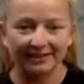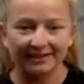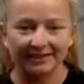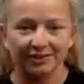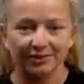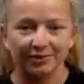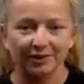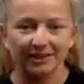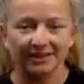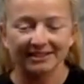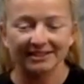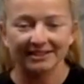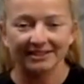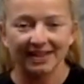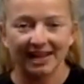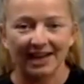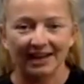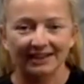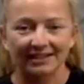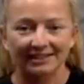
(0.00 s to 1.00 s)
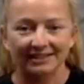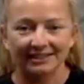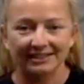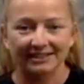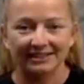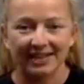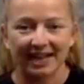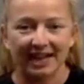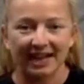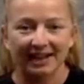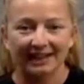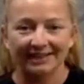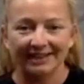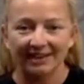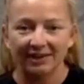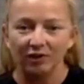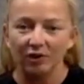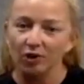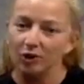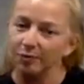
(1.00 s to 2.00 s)
Twist side to side.
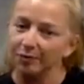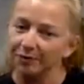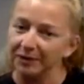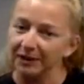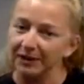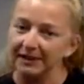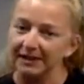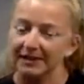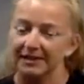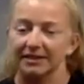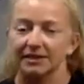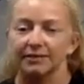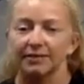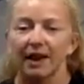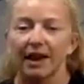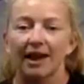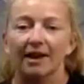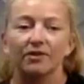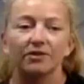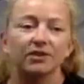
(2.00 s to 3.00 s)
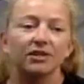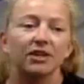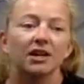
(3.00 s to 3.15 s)
Now, hopefully this round,